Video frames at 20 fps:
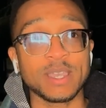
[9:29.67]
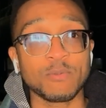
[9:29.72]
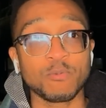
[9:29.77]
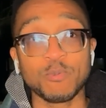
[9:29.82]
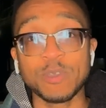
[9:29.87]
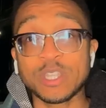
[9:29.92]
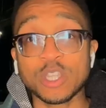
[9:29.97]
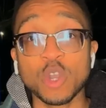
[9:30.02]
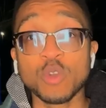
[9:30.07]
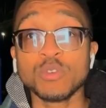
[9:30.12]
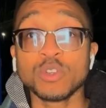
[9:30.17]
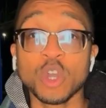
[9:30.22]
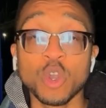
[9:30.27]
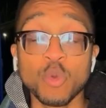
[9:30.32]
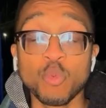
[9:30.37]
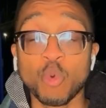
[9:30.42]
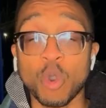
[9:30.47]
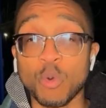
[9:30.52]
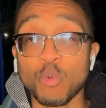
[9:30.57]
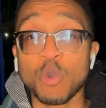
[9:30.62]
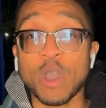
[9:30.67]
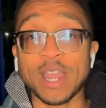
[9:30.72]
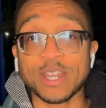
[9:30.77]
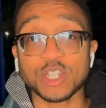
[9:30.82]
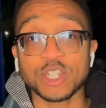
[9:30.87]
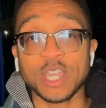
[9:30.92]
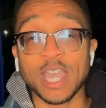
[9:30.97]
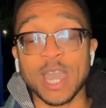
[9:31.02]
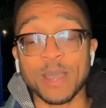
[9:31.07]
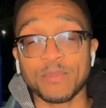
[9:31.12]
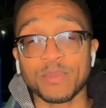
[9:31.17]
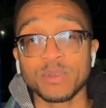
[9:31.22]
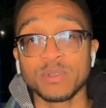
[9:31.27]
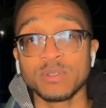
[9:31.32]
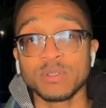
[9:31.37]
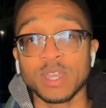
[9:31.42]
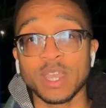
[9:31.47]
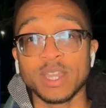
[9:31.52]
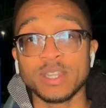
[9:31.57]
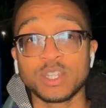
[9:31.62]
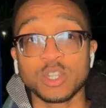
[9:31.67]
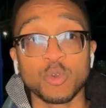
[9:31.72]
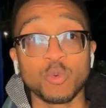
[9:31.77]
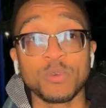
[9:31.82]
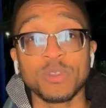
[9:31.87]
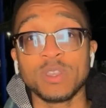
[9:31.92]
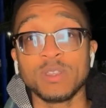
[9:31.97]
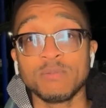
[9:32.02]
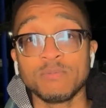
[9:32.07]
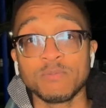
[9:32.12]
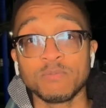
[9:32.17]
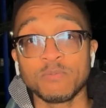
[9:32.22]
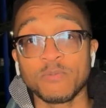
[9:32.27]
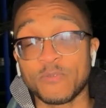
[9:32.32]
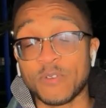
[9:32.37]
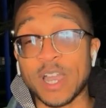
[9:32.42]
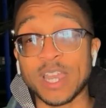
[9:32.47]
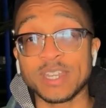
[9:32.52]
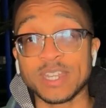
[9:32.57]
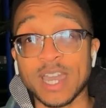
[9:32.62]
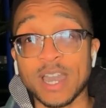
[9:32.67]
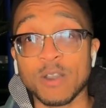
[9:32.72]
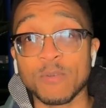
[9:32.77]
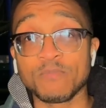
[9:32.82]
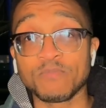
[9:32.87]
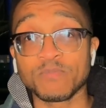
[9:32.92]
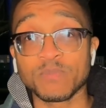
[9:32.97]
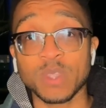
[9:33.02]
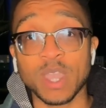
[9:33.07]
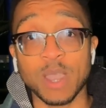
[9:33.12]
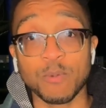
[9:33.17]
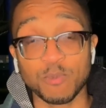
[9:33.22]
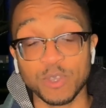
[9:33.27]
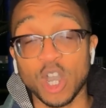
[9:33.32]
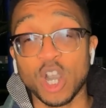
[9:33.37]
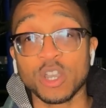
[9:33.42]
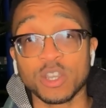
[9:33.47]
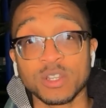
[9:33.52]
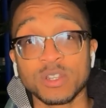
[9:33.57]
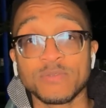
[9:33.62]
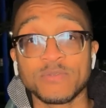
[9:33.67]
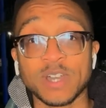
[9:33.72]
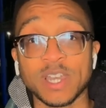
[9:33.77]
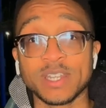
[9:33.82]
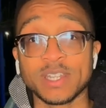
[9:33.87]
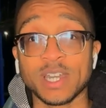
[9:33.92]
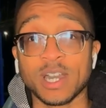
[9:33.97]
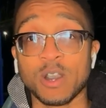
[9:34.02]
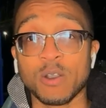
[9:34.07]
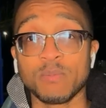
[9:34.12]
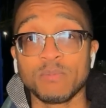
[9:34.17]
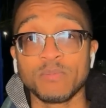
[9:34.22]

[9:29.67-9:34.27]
we don't know what will actually happen until we find out. And we are going to find out.